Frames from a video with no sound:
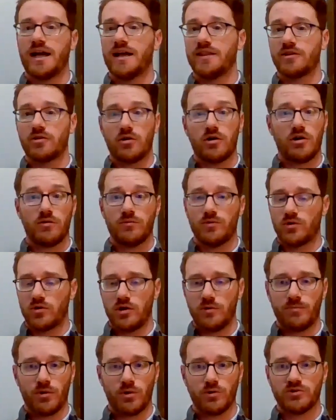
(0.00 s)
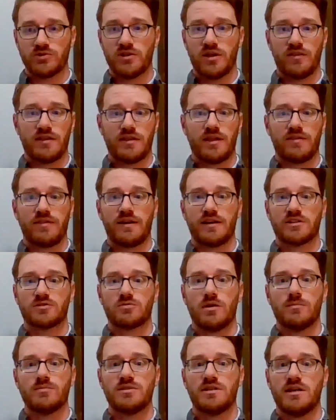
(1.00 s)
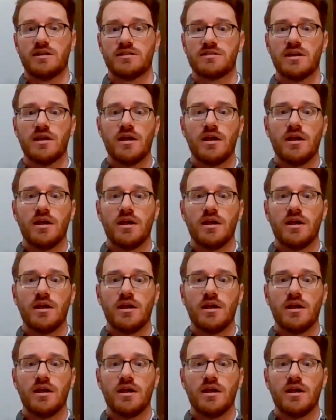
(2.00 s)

They're all posted on the athletics websites.